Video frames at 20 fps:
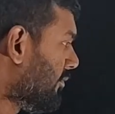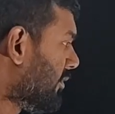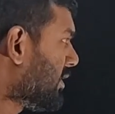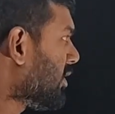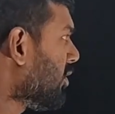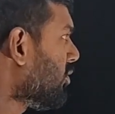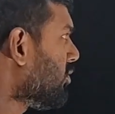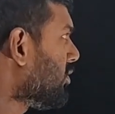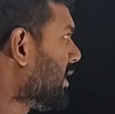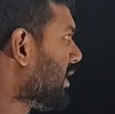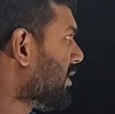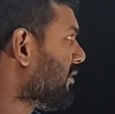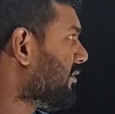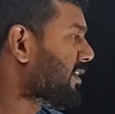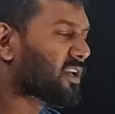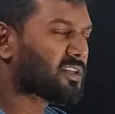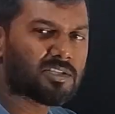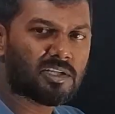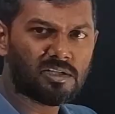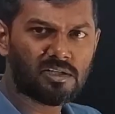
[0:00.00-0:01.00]
without
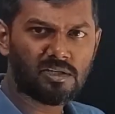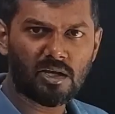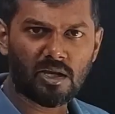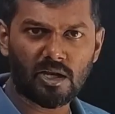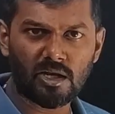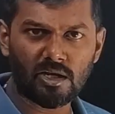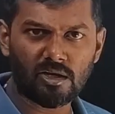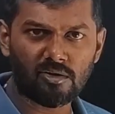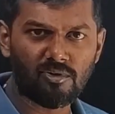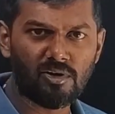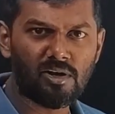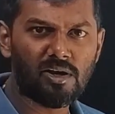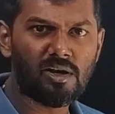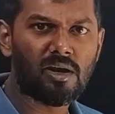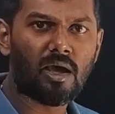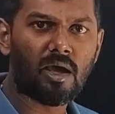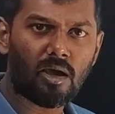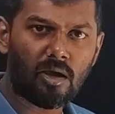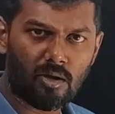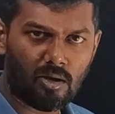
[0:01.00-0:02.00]
deviation, it
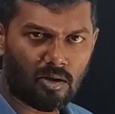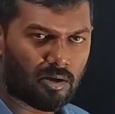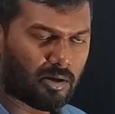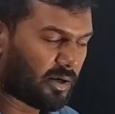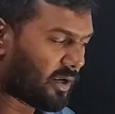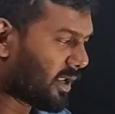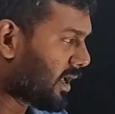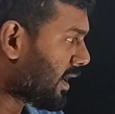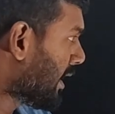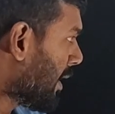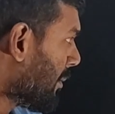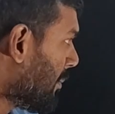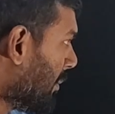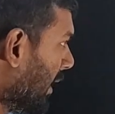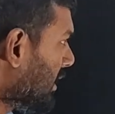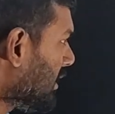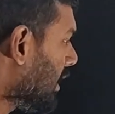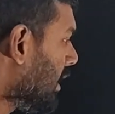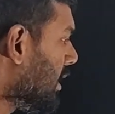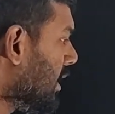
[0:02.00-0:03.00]
will
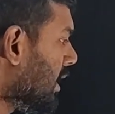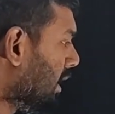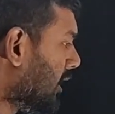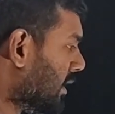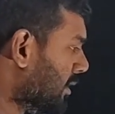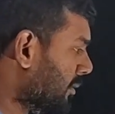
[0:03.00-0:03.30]
emitted